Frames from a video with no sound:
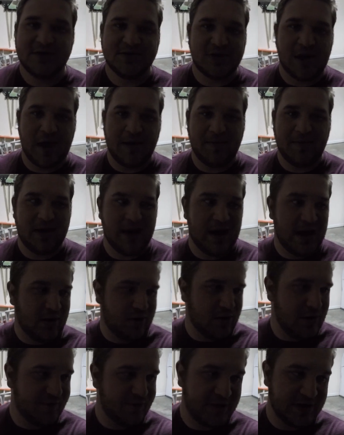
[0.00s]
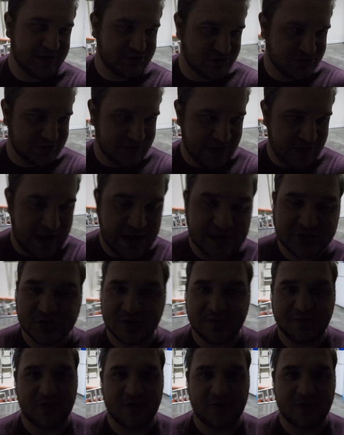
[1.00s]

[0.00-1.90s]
So I mean, I don't know if that's just the nature